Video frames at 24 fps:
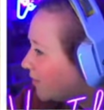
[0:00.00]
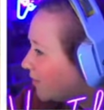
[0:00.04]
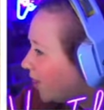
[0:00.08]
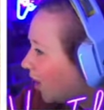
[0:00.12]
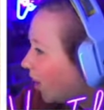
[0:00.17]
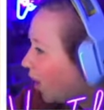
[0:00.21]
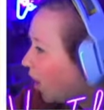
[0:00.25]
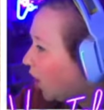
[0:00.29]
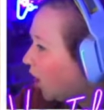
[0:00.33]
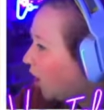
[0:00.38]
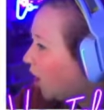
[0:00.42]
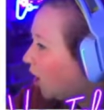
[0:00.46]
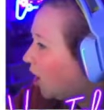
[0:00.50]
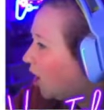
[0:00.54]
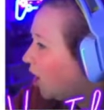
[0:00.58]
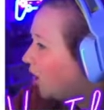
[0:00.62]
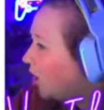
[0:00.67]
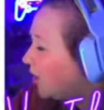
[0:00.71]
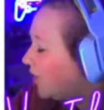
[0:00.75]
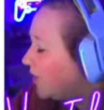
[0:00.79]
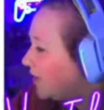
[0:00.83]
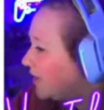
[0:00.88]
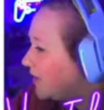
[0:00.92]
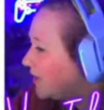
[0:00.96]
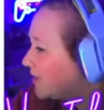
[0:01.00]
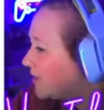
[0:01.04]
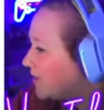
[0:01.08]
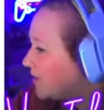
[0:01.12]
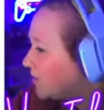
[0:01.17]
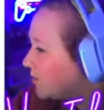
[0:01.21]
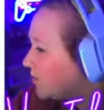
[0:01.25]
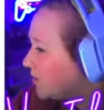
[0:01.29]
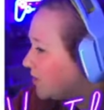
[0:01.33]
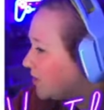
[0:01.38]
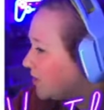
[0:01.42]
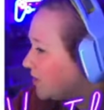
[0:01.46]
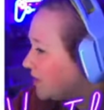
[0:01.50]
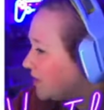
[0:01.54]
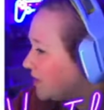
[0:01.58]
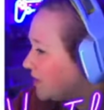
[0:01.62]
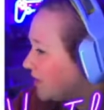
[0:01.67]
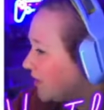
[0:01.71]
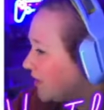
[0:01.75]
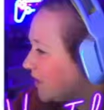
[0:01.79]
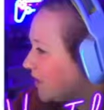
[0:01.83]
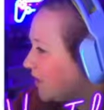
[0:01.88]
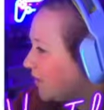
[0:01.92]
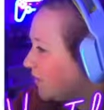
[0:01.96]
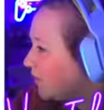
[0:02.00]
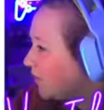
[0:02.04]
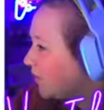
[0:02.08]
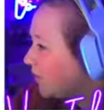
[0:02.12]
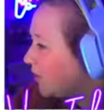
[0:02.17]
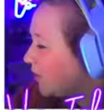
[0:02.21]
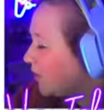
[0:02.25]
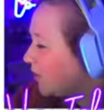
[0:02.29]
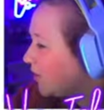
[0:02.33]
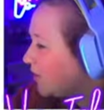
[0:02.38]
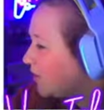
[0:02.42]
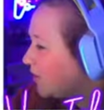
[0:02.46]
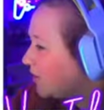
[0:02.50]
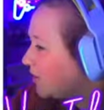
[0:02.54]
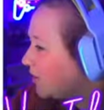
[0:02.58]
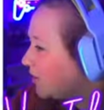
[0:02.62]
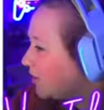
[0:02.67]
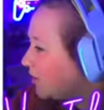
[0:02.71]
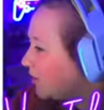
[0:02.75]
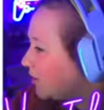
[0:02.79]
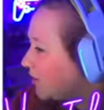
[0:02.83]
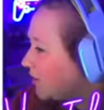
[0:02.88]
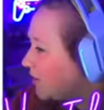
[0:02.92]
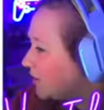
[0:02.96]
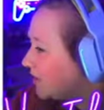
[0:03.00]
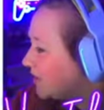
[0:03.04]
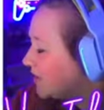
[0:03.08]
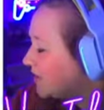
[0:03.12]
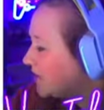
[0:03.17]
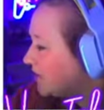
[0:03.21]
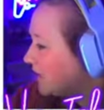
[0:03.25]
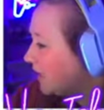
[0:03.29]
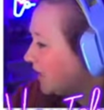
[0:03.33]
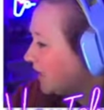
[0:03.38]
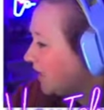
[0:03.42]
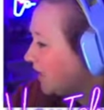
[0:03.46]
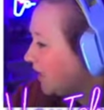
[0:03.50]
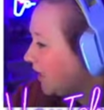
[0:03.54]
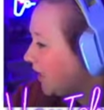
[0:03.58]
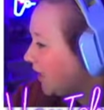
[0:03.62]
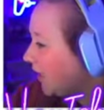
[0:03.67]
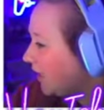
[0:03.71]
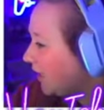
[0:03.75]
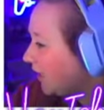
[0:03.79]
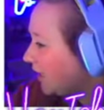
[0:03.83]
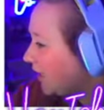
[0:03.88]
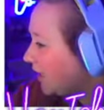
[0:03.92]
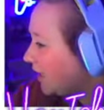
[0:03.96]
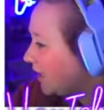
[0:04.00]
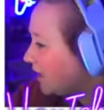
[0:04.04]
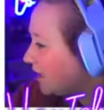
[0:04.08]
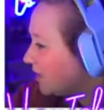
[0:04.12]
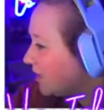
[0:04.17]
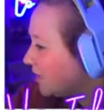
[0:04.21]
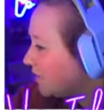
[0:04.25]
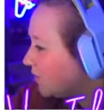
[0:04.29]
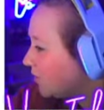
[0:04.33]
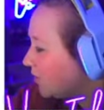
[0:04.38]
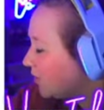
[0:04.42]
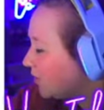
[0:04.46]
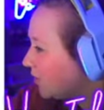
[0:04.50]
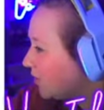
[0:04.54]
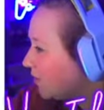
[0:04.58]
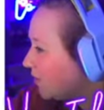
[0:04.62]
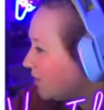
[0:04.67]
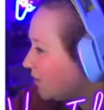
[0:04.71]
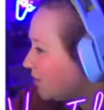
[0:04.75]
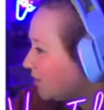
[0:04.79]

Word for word: Oh, this is real simple. Silly, I like this one.